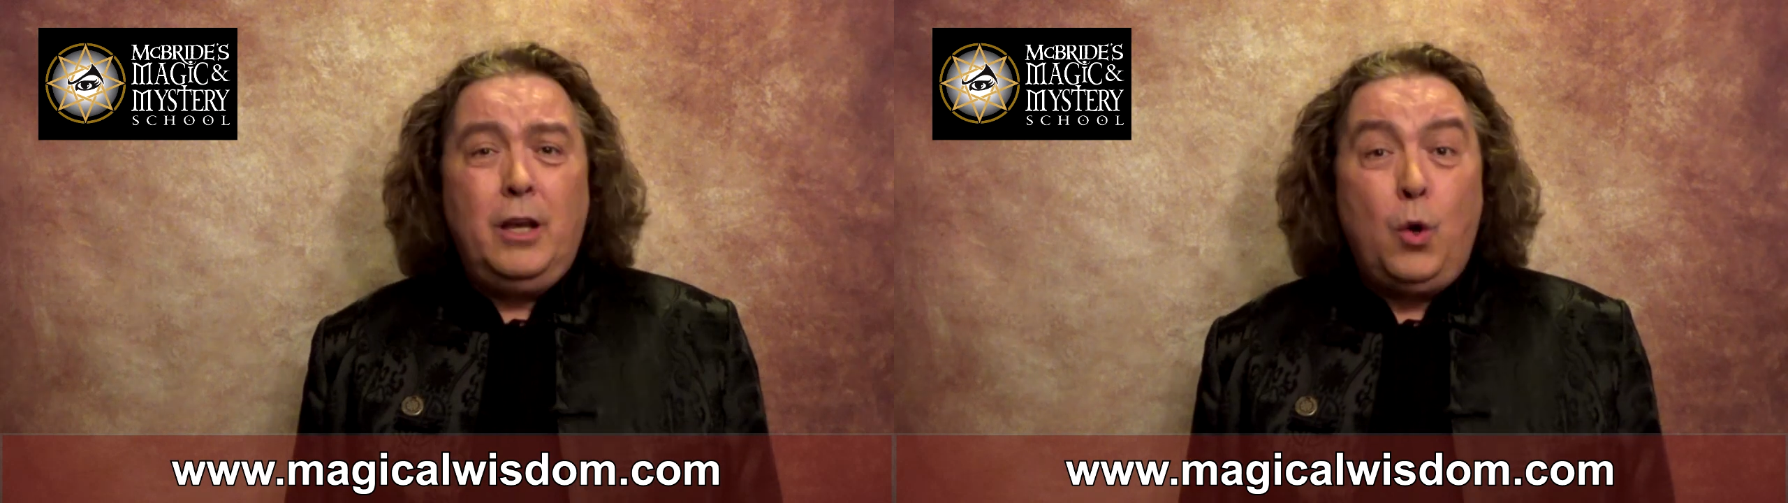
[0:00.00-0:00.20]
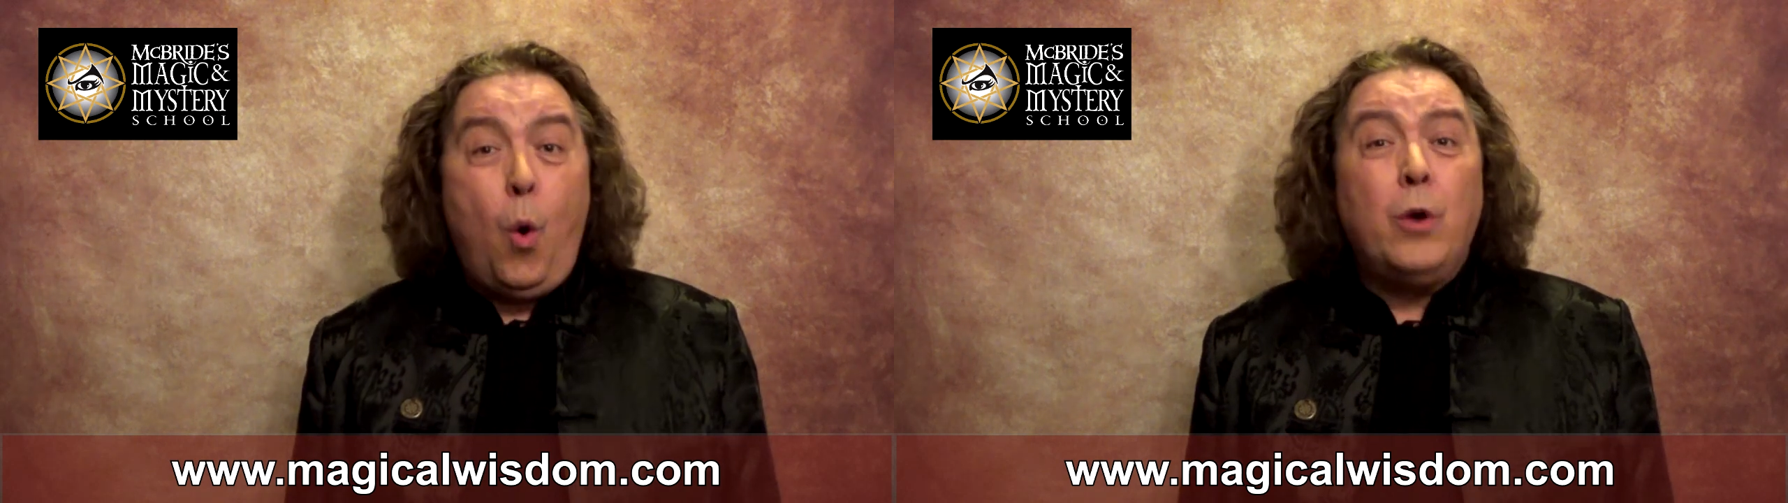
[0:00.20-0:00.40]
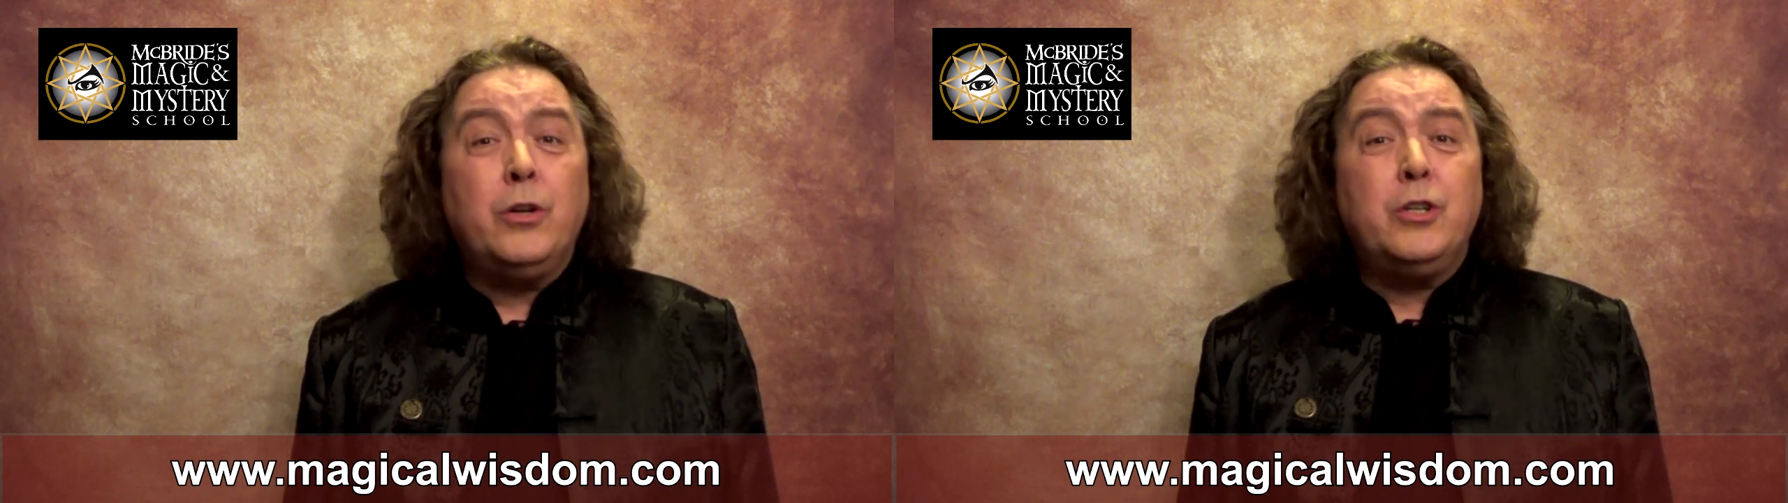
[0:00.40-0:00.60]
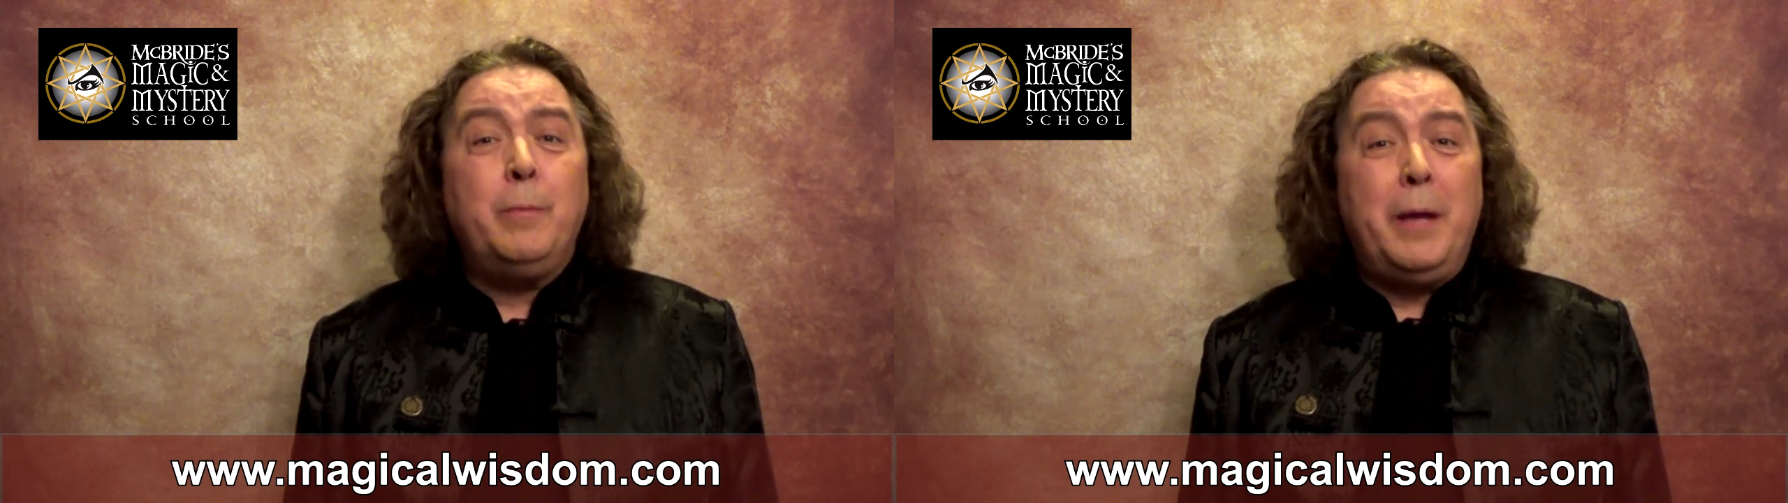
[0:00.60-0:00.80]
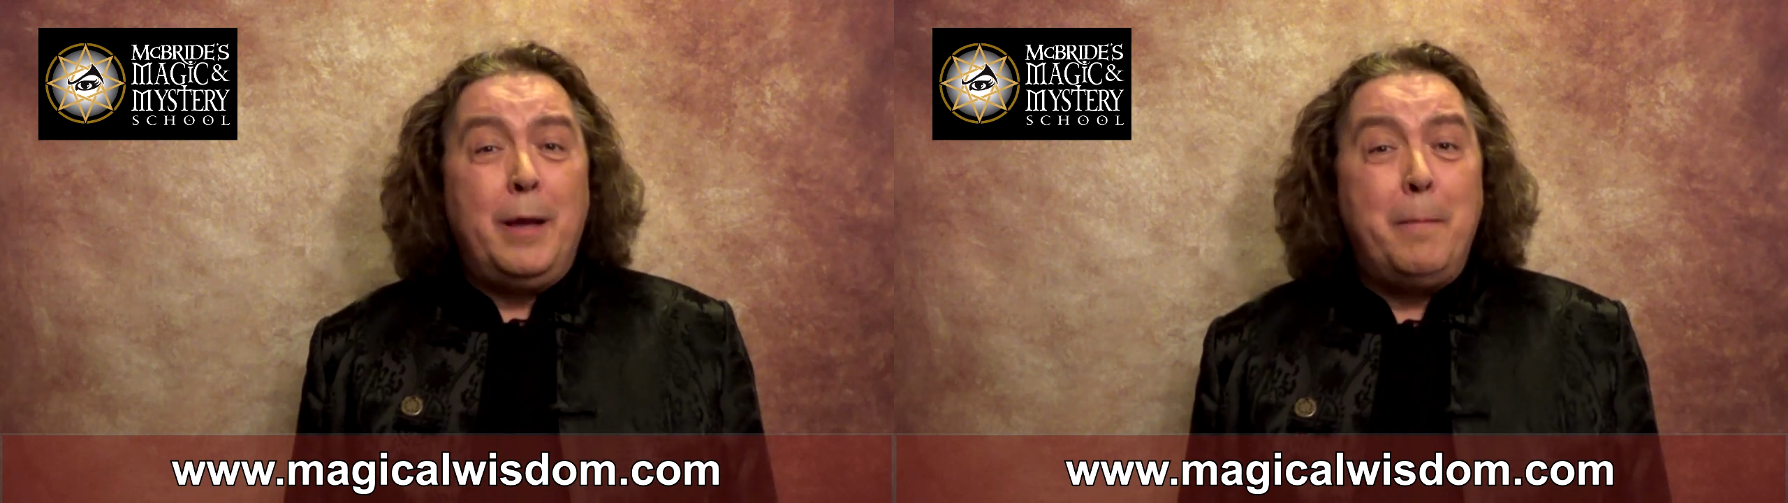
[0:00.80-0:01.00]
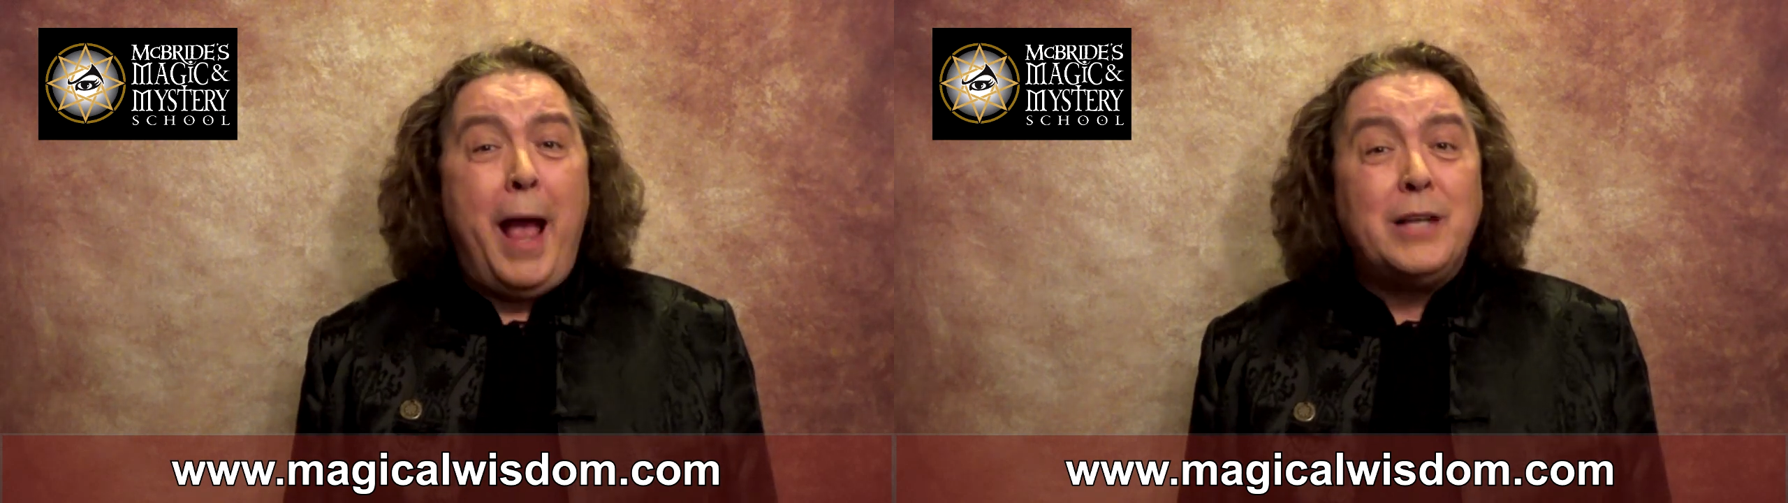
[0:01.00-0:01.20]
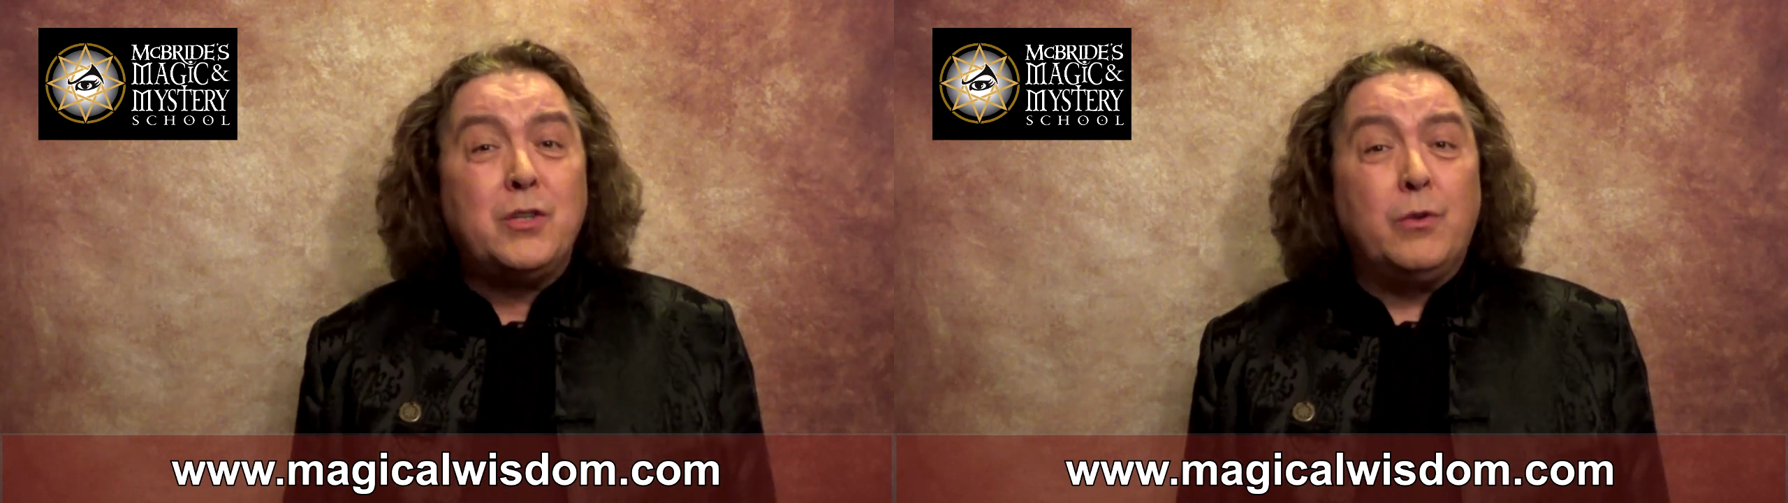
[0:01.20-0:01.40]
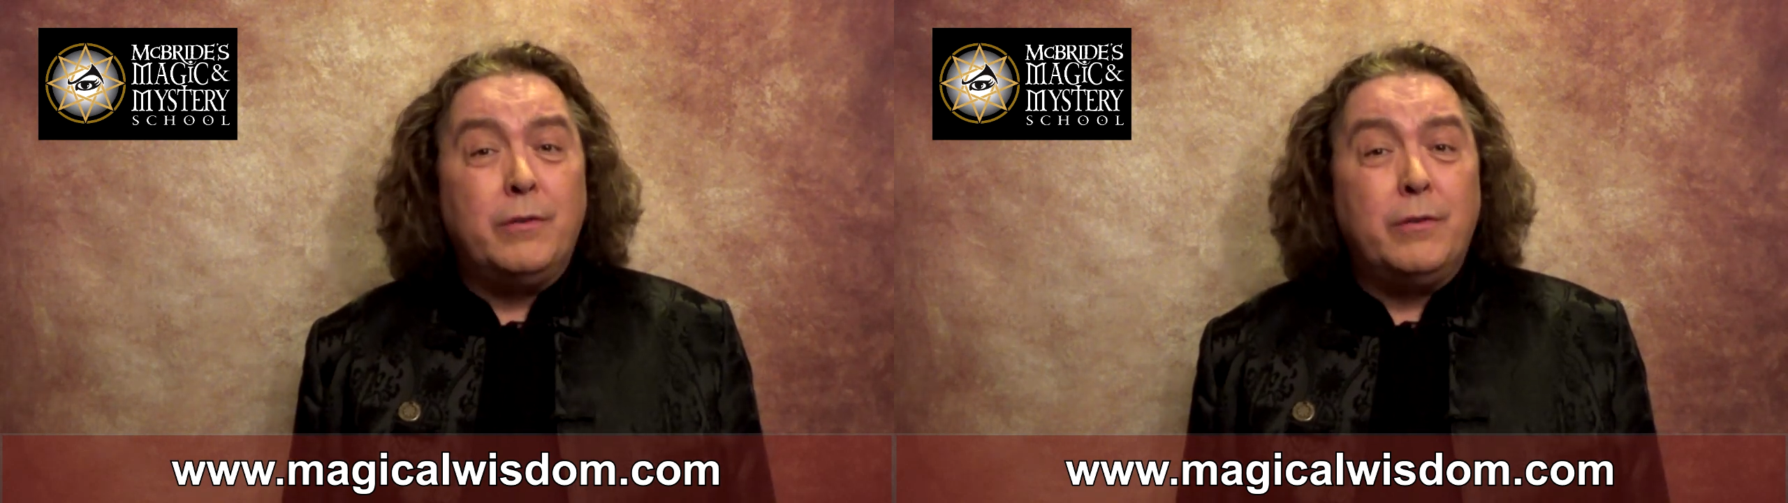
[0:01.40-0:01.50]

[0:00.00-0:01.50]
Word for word: in order to be a master